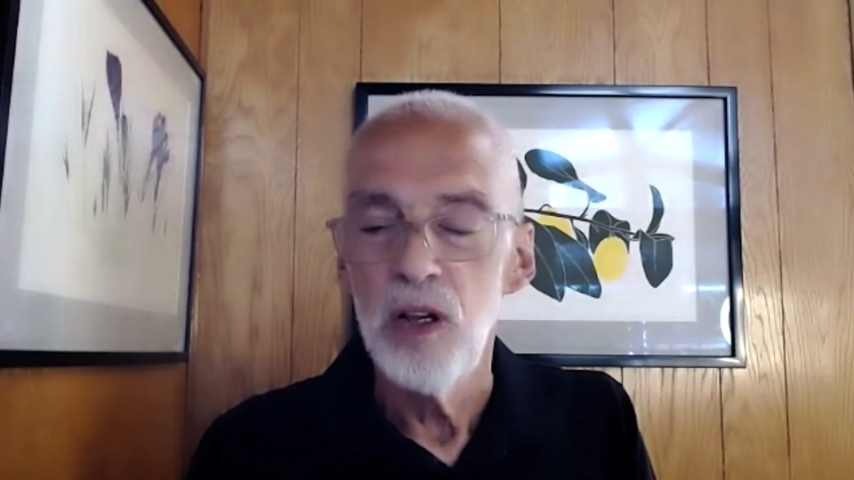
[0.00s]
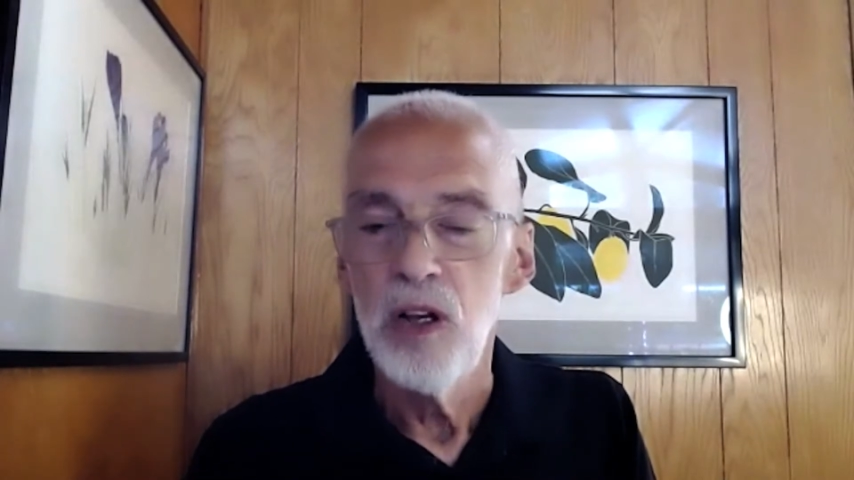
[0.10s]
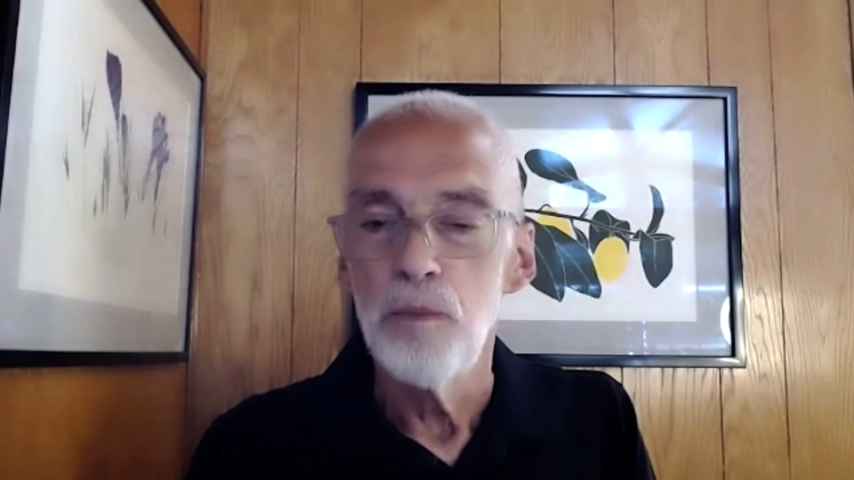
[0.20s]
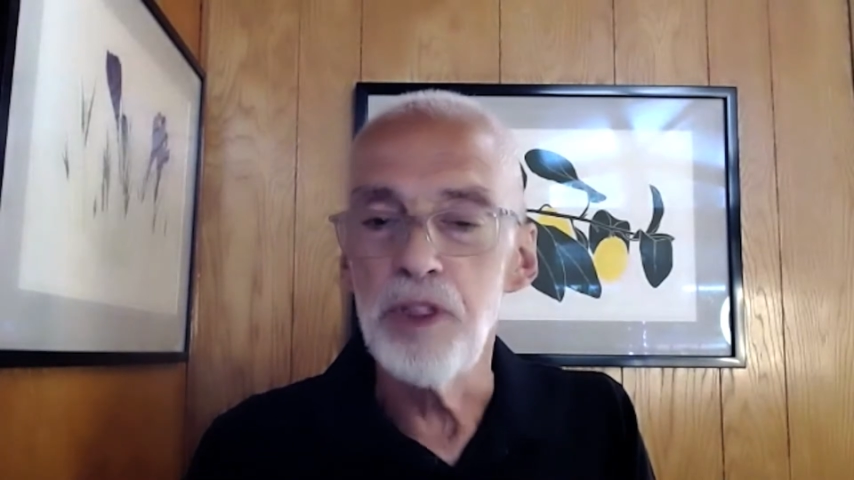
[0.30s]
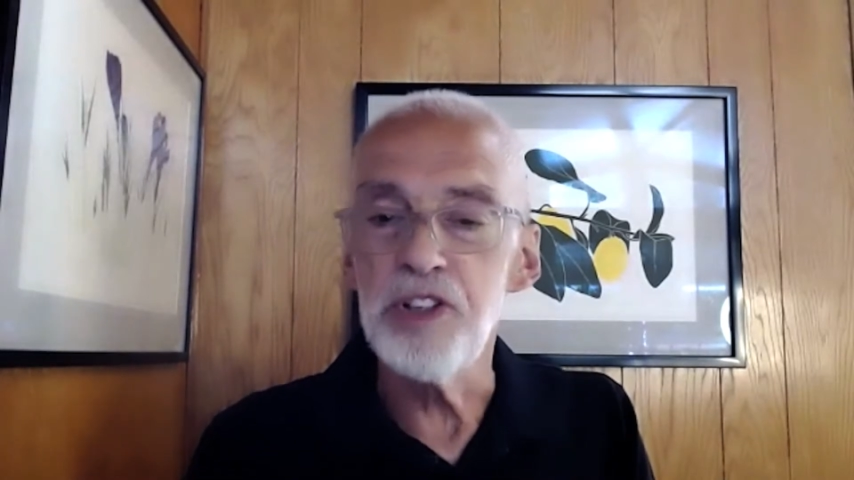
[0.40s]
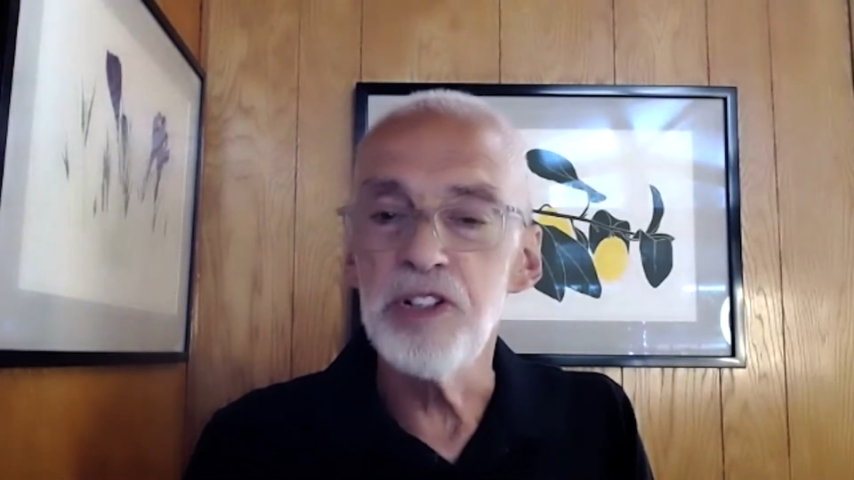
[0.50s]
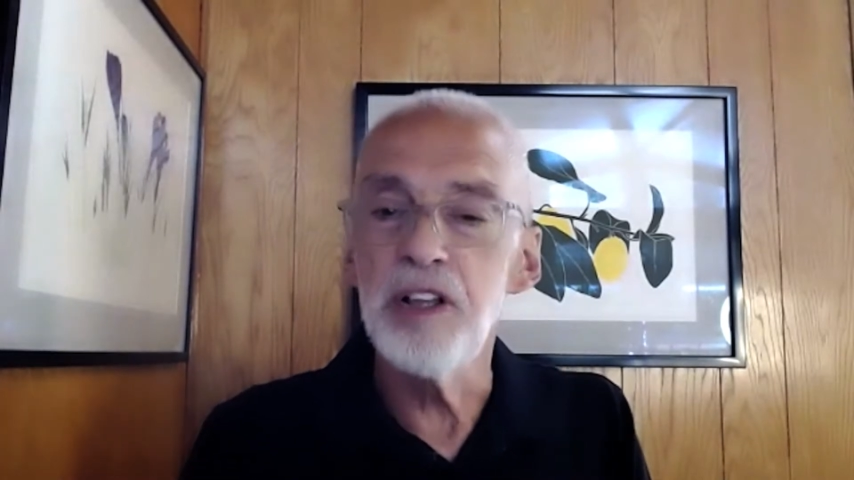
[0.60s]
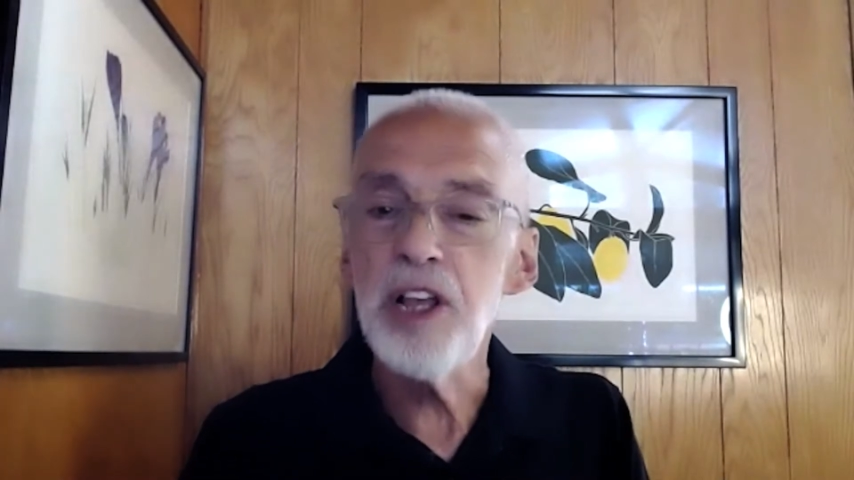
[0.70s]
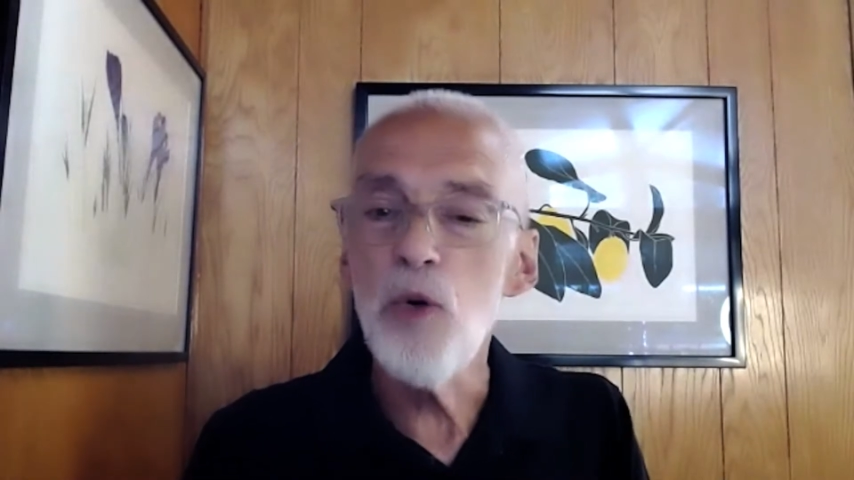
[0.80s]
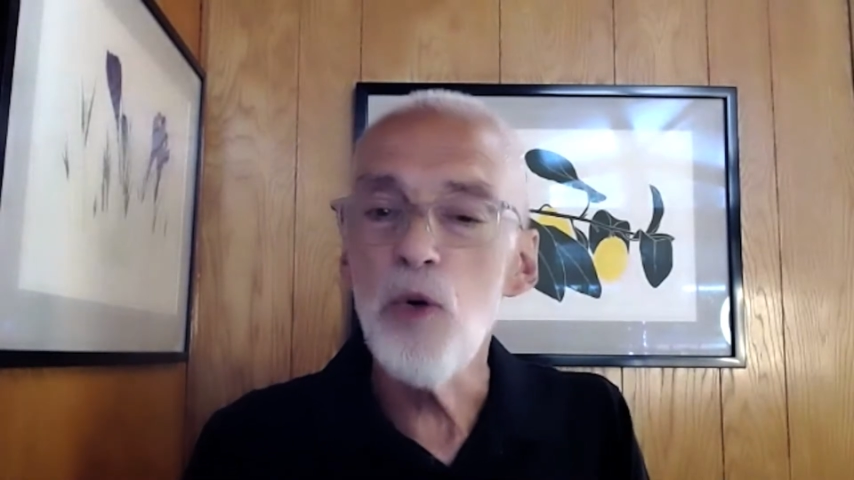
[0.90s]
But there's another
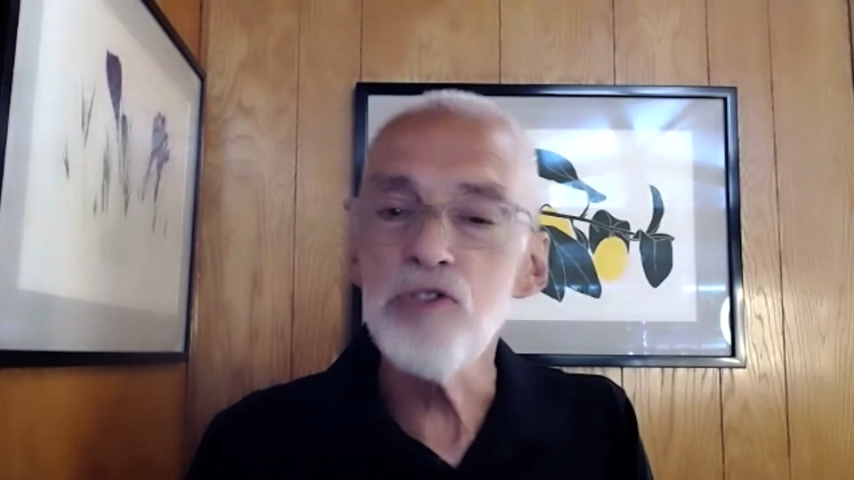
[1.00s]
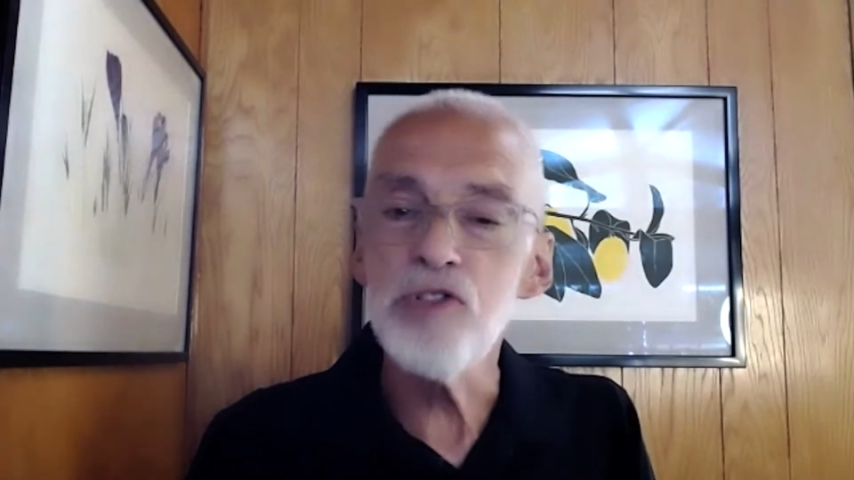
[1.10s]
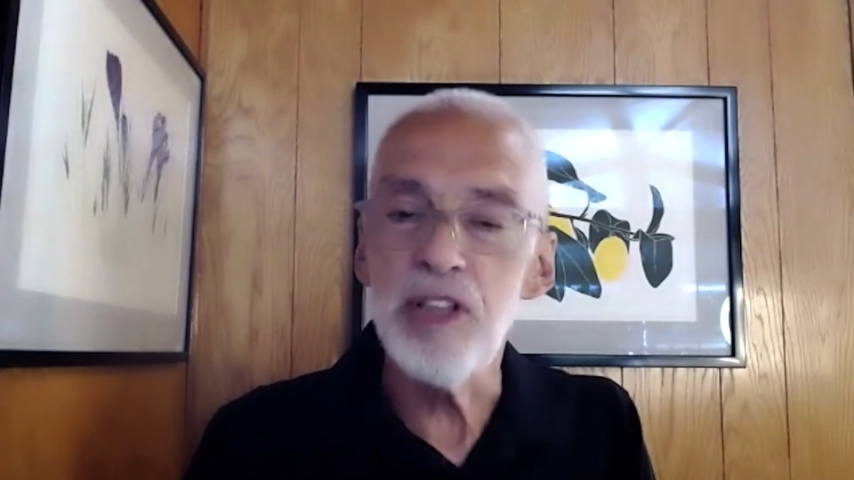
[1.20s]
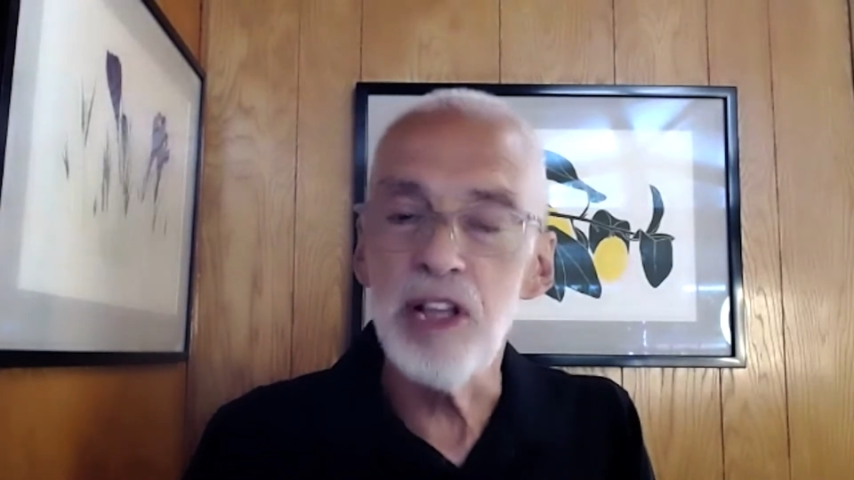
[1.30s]
question that